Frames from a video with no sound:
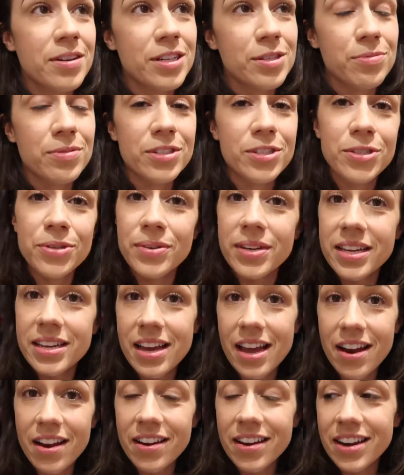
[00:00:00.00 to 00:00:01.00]
because we're
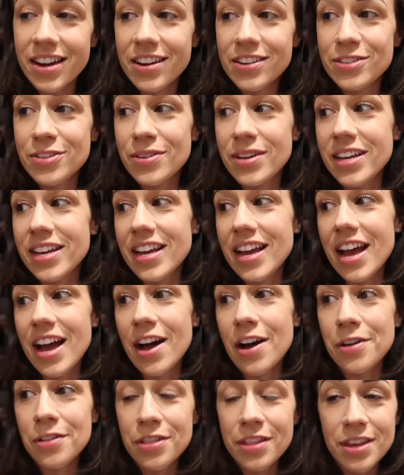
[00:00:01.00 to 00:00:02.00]
doing, Eric and I are doing
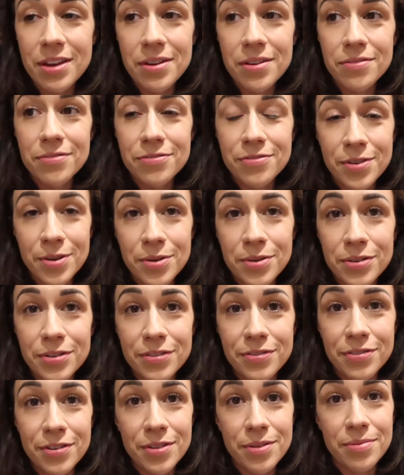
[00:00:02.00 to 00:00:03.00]
healthy
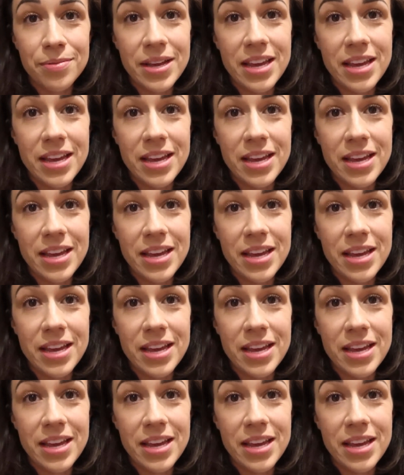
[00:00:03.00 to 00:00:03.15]
food for the